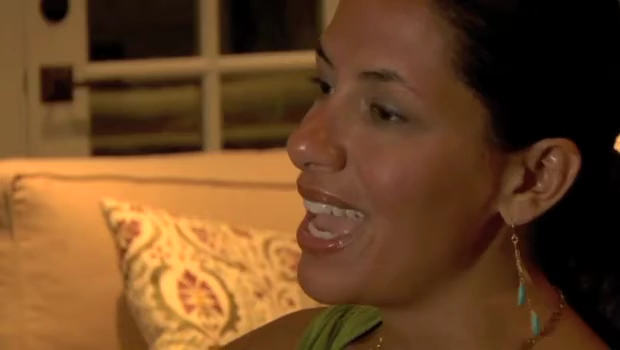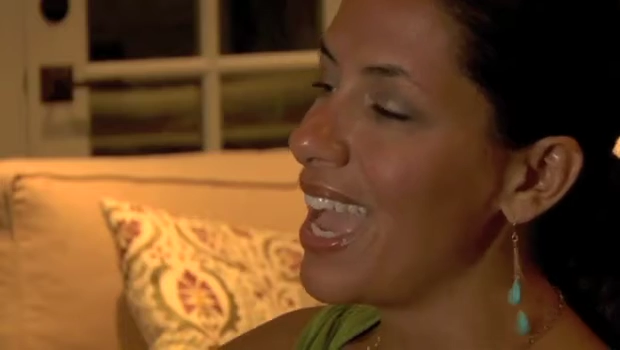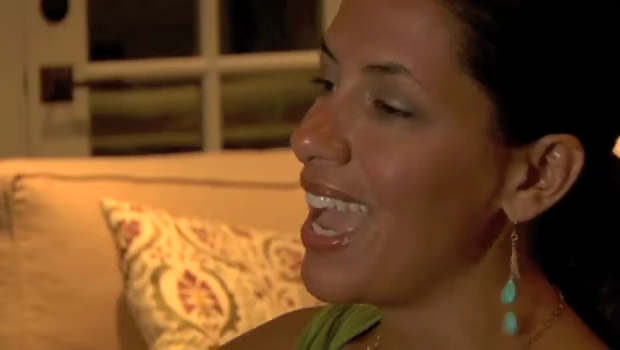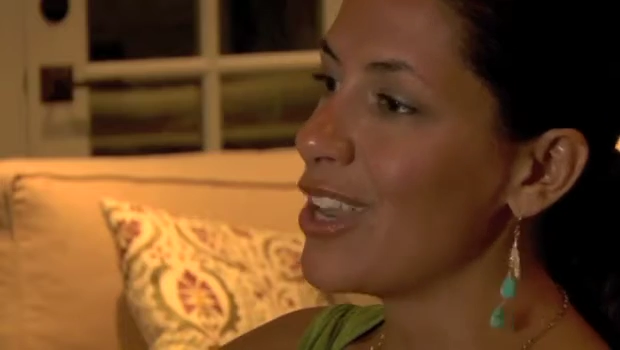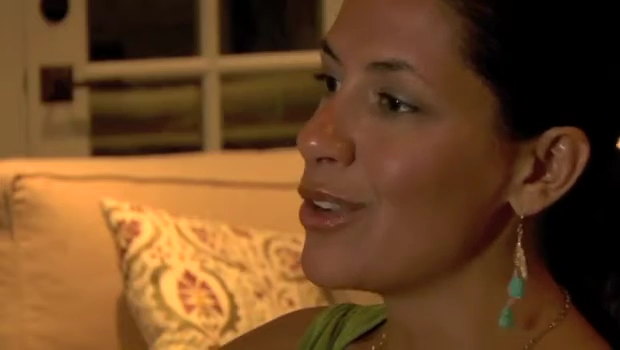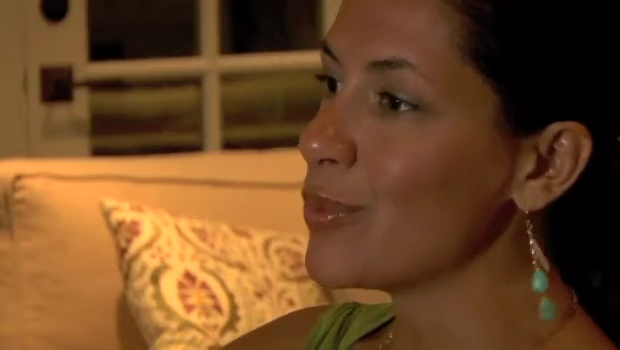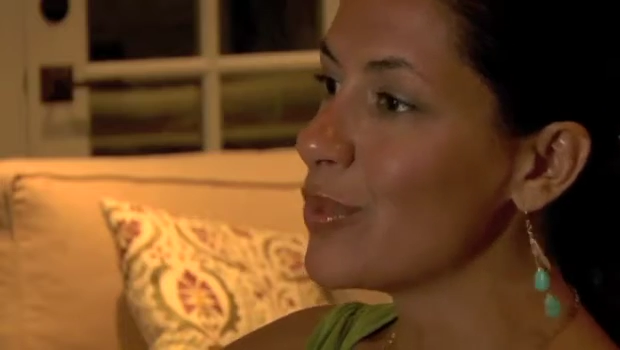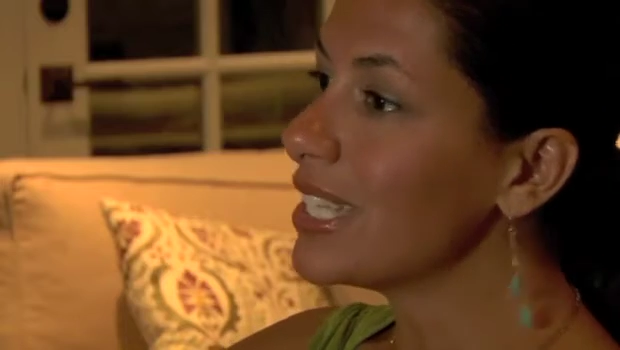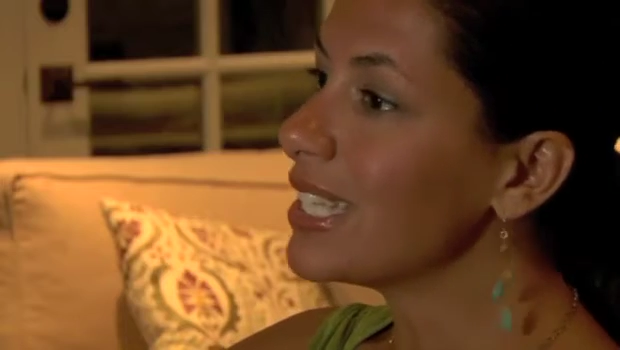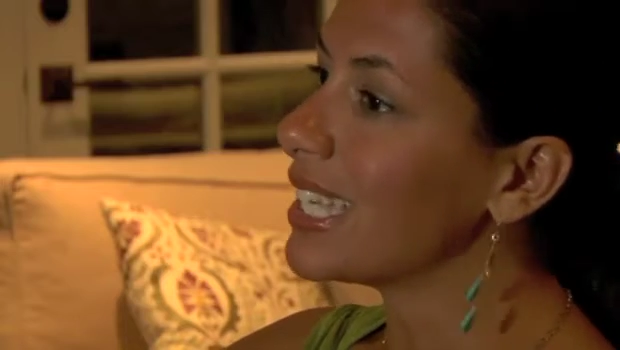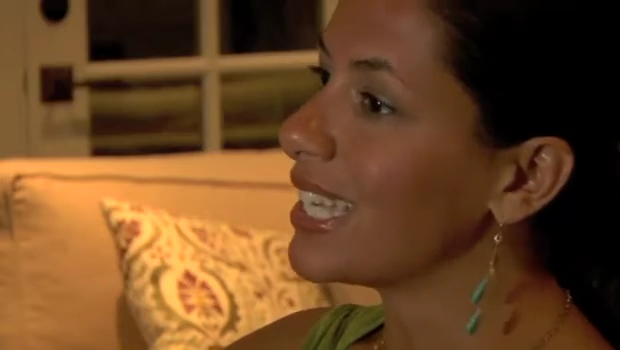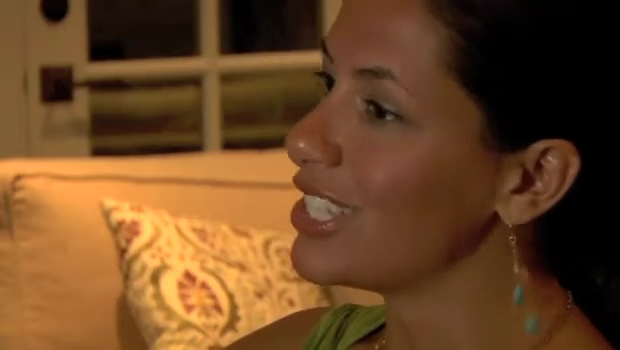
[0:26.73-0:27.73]
And
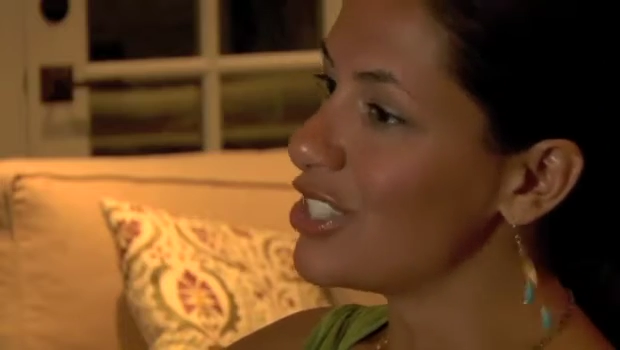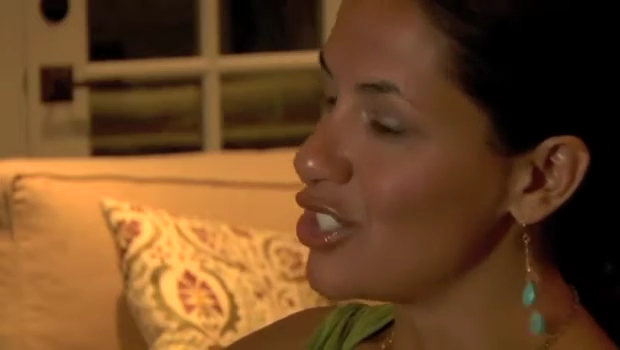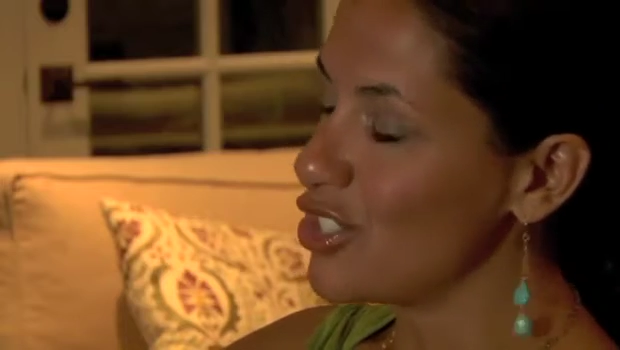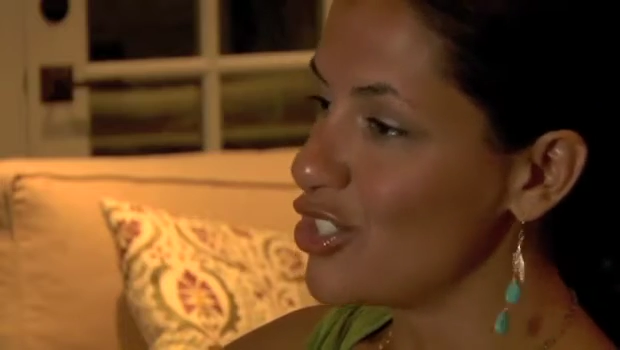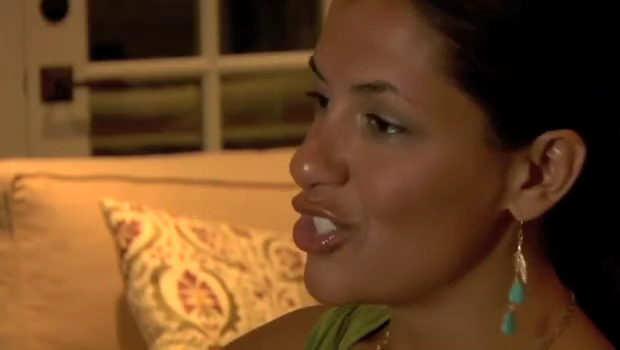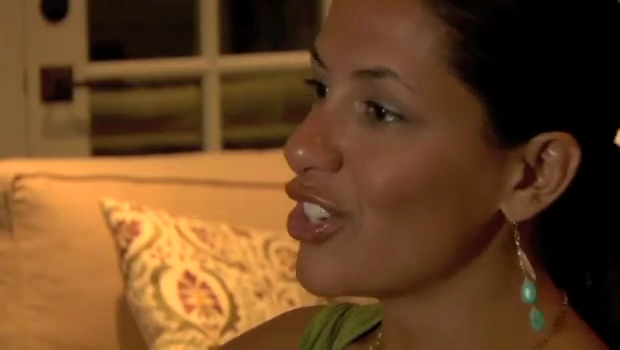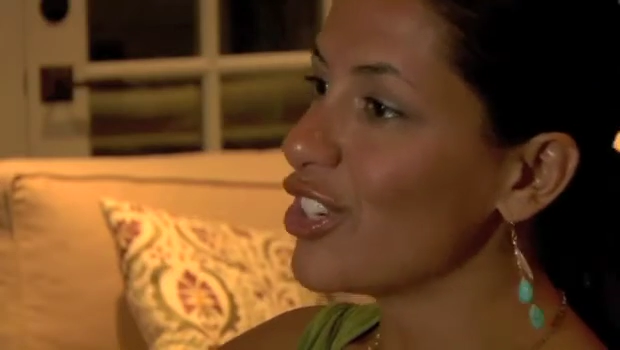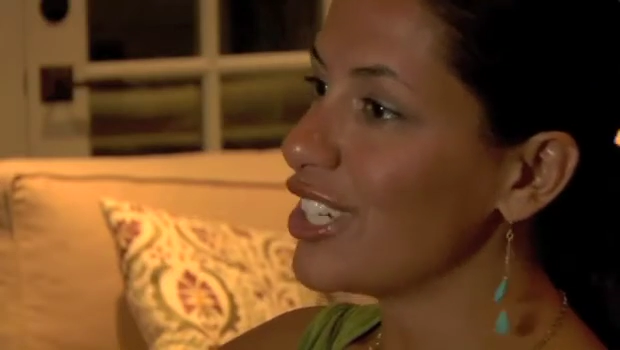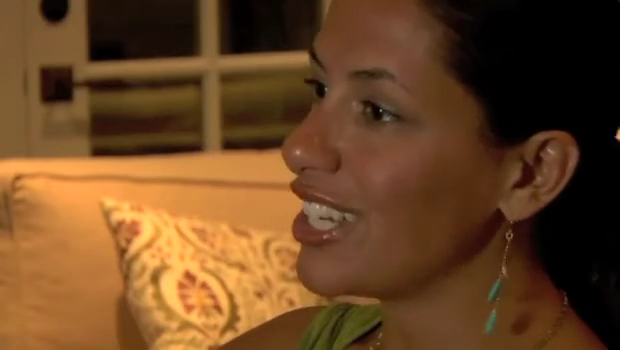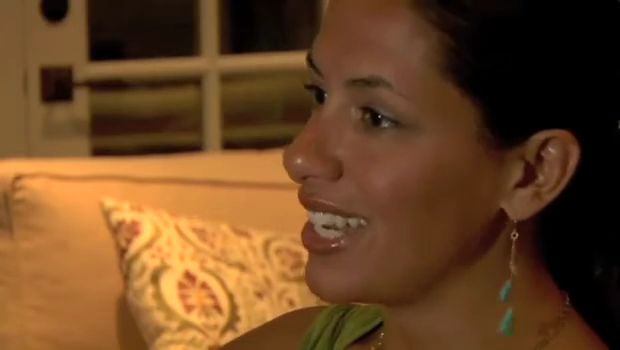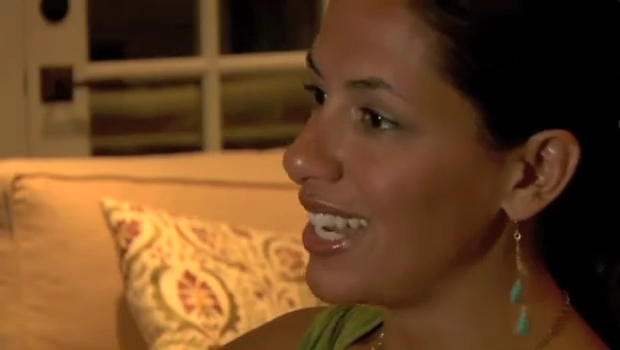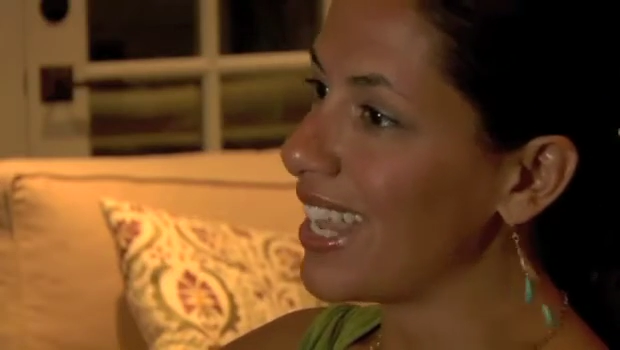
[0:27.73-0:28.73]
really, it's a
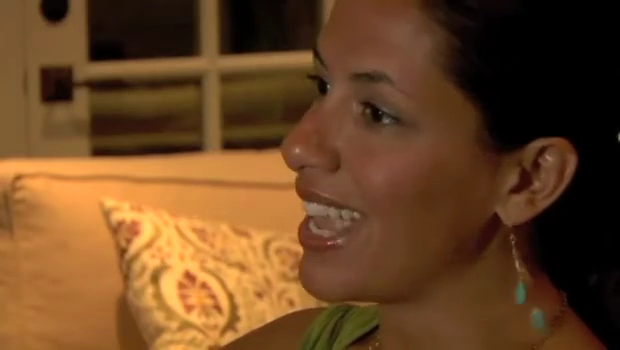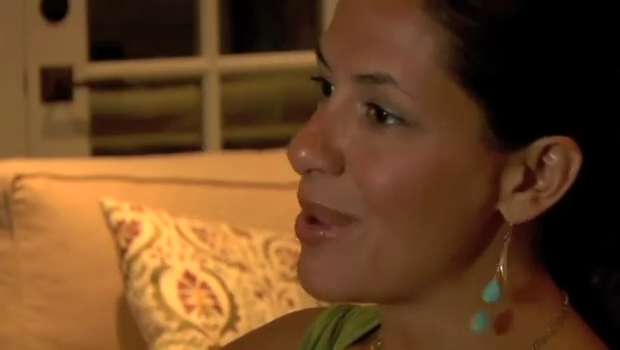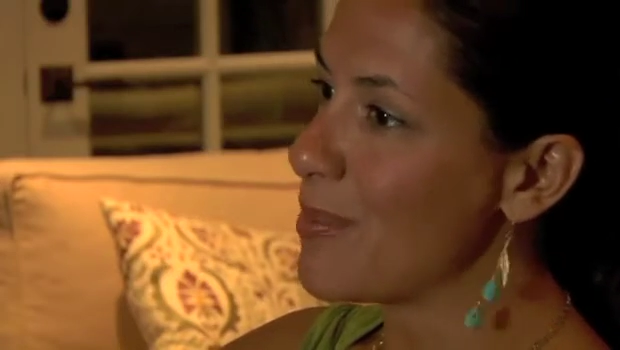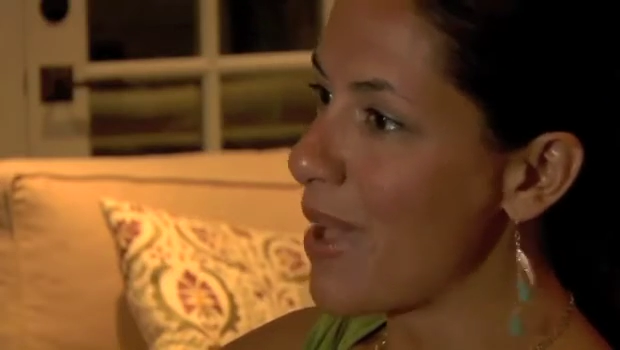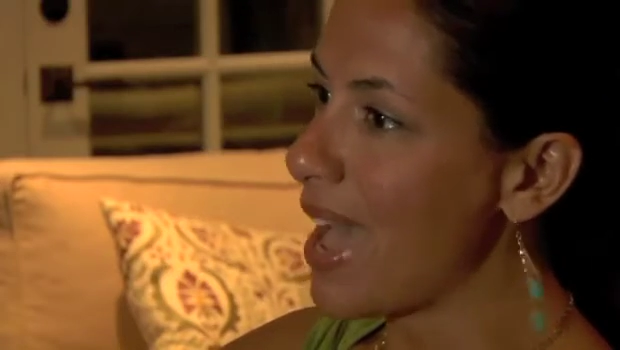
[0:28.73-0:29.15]
journey to get